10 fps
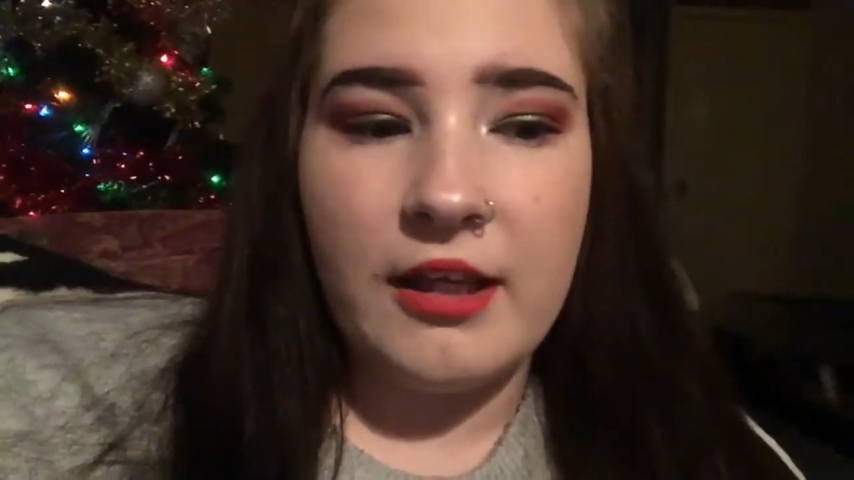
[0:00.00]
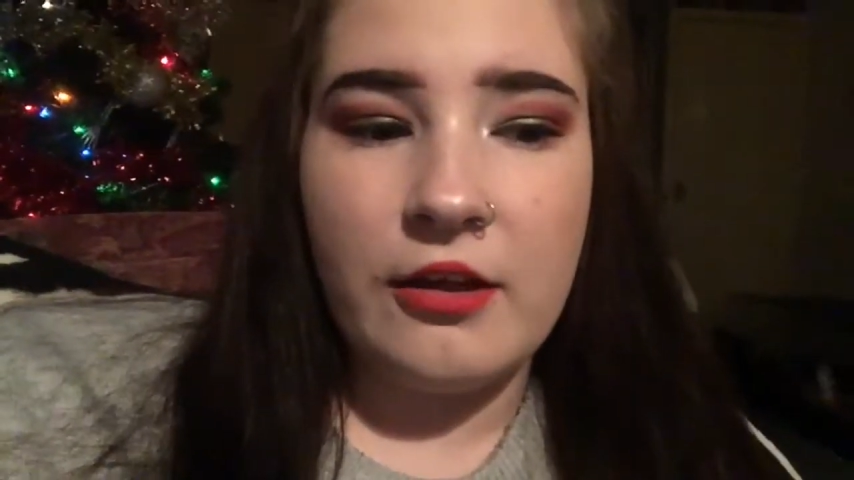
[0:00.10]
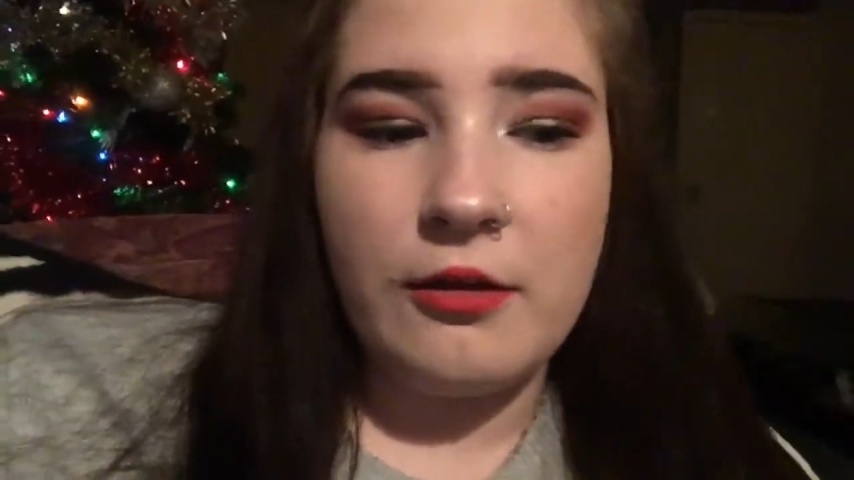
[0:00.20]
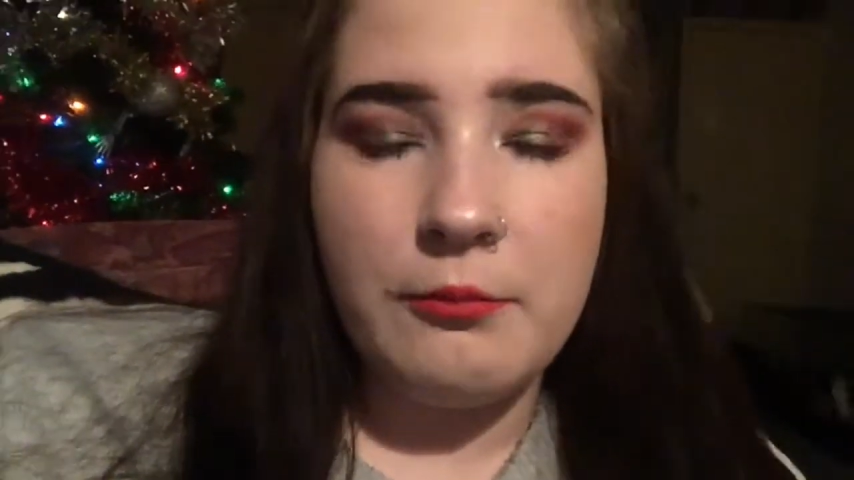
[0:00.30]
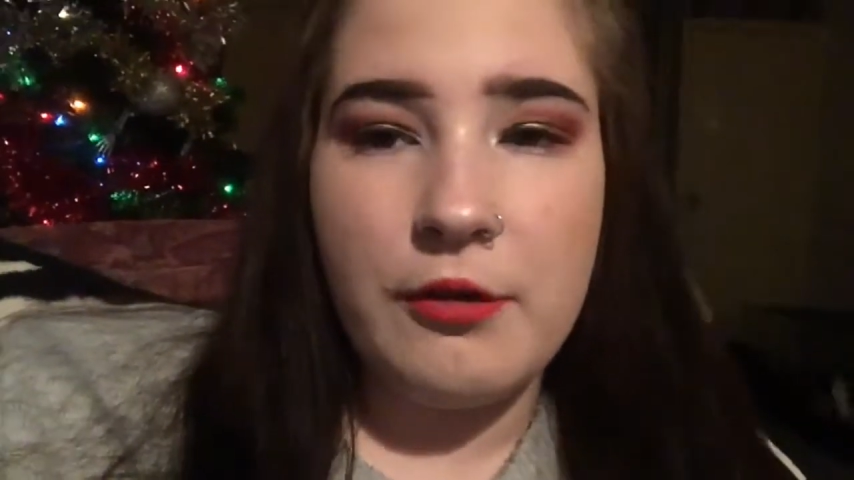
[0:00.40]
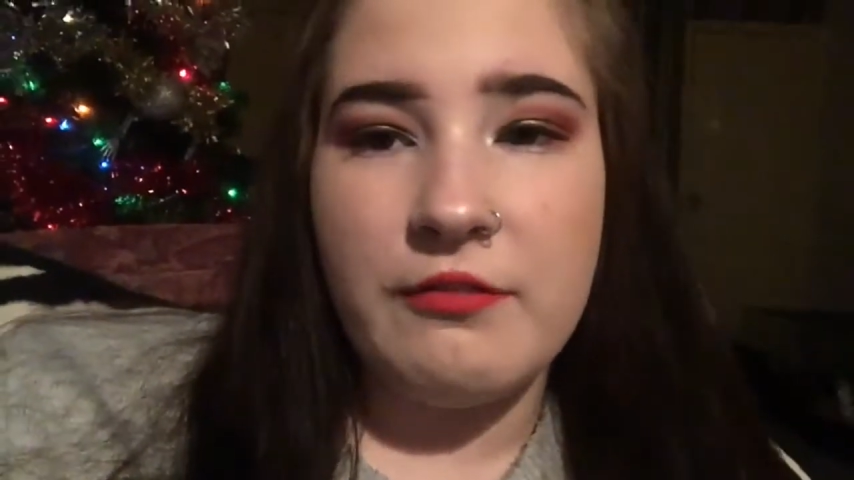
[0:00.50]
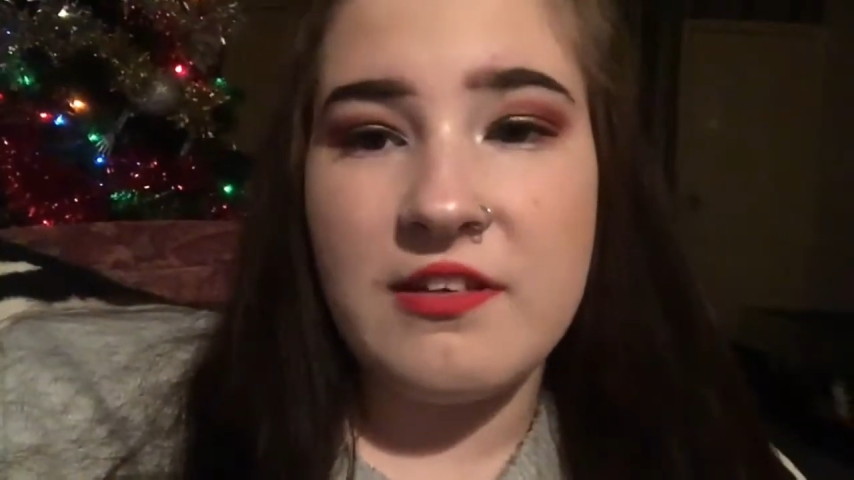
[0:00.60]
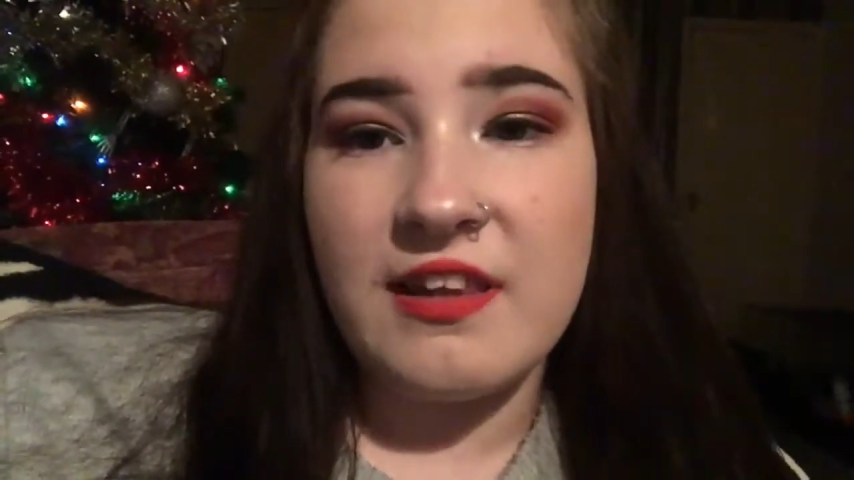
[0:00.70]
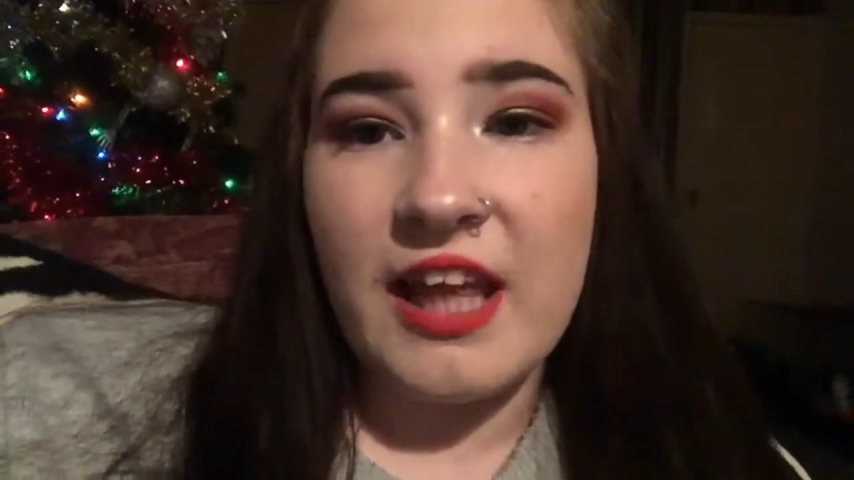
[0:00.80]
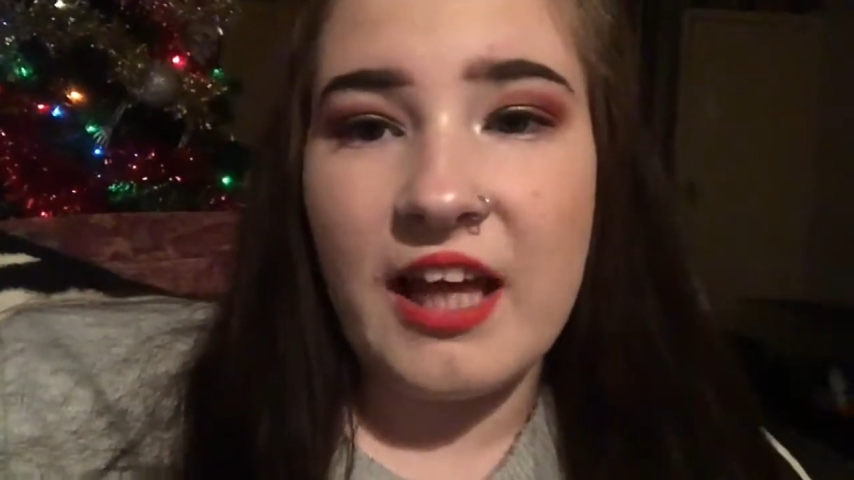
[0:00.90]
he couldn't move
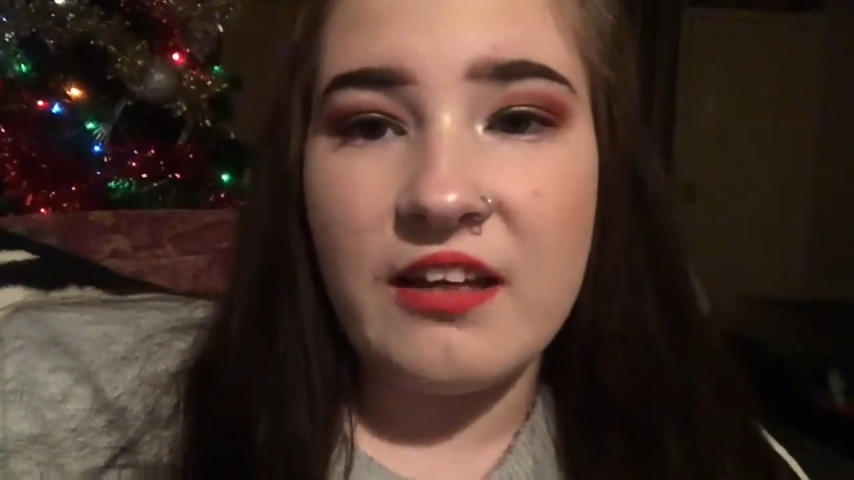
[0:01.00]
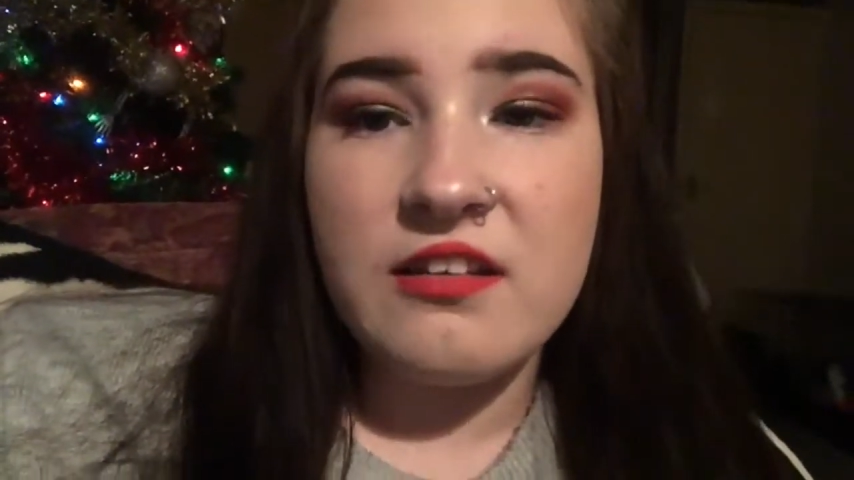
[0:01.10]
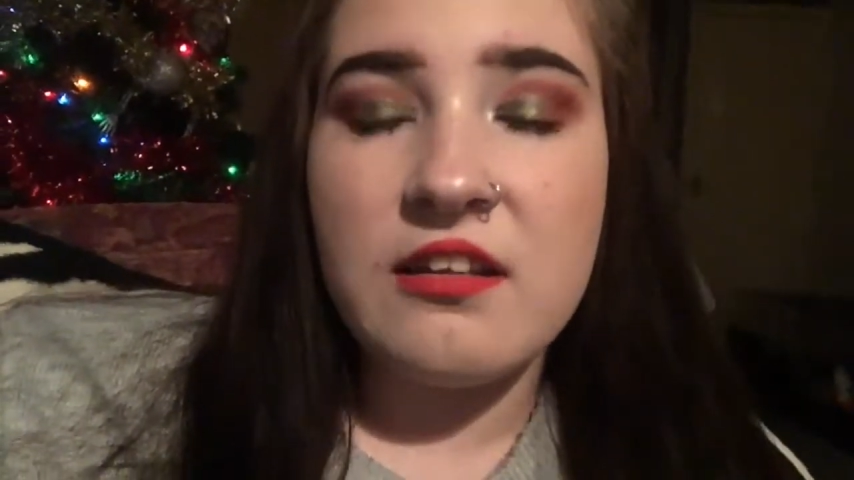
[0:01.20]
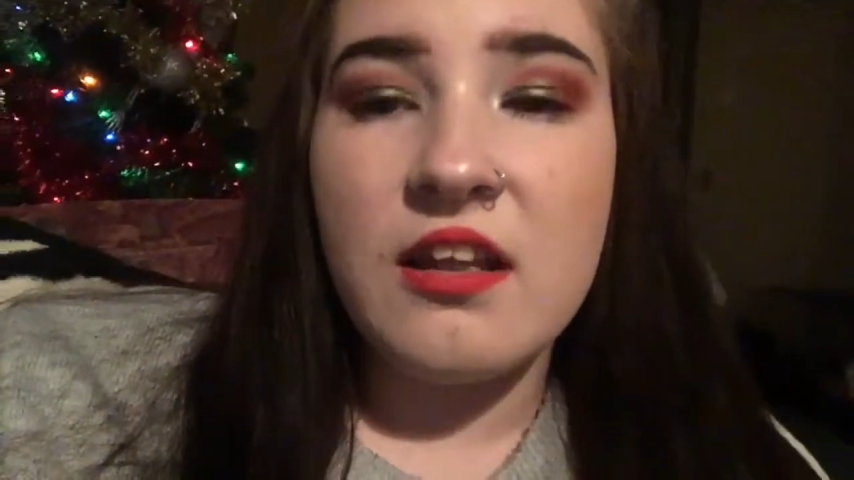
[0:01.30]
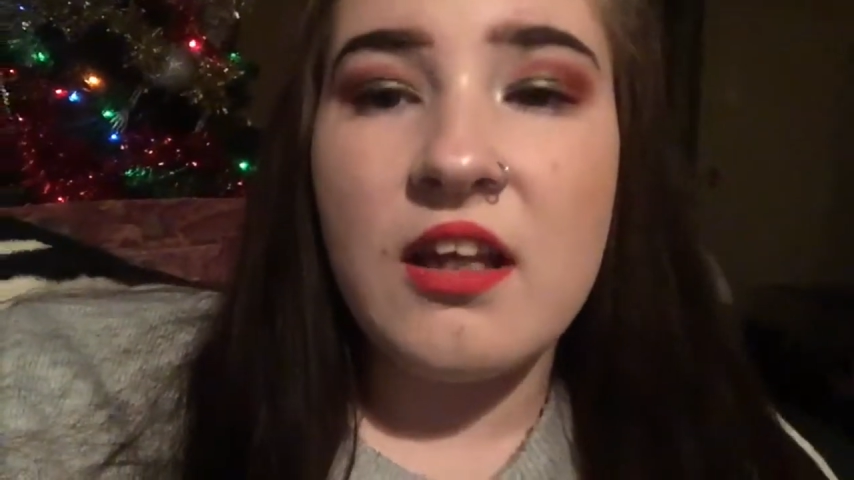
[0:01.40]
his legs,